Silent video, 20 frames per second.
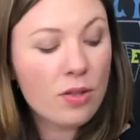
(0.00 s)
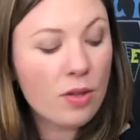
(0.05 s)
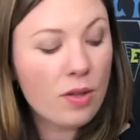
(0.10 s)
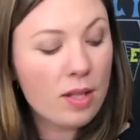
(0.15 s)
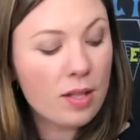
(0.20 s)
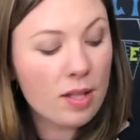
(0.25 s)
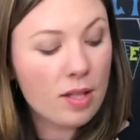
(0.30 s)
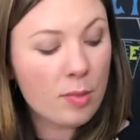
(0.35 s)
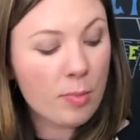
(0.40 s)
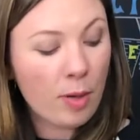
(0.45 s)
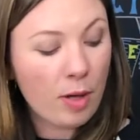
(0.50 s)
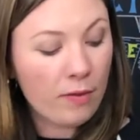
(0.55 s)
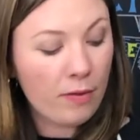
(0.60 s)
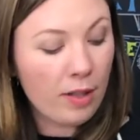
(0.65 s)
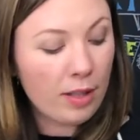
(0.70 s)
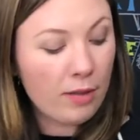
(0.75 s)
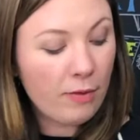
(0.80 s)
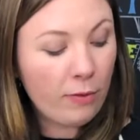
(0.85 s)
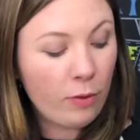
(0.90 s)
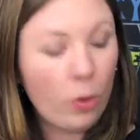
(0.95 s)
So this is
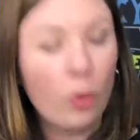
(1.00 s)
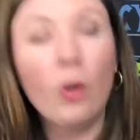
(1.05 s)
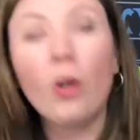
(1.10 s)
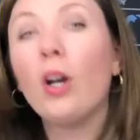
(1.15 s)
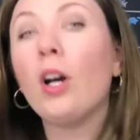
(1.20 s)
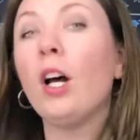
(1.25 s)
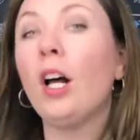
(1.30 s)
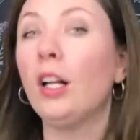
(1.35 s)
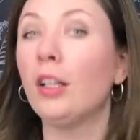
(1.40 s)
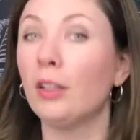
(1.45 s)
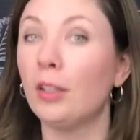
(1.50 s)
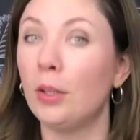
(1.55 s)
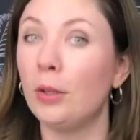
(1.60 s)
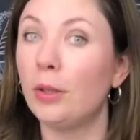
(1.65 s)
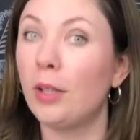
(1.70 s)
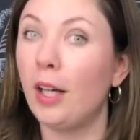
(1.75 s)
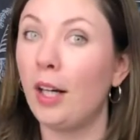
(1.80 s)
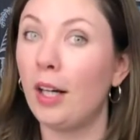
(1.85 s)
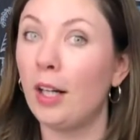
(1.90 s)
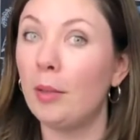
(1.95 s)
perfect for a
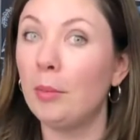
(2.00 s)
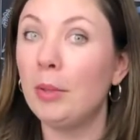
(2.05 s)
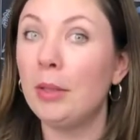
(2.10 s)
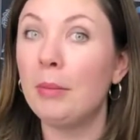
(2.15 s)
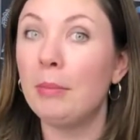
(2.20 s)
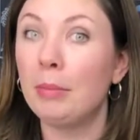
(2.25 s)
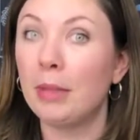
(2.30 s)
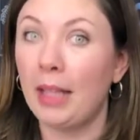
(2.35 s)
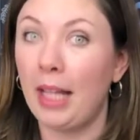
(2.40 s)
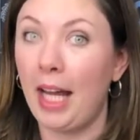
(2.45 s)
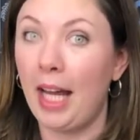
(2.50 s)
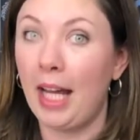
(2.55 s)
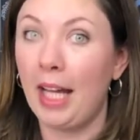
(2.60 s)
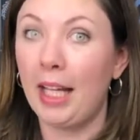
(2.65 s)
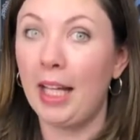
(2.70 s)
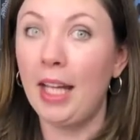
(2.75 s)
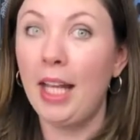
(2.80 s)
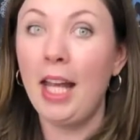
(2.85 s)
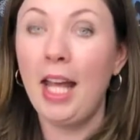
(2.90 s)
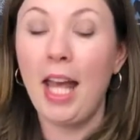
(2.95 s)
low-carb
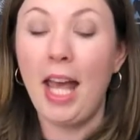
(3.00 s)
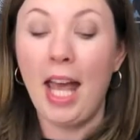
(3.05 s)
plan,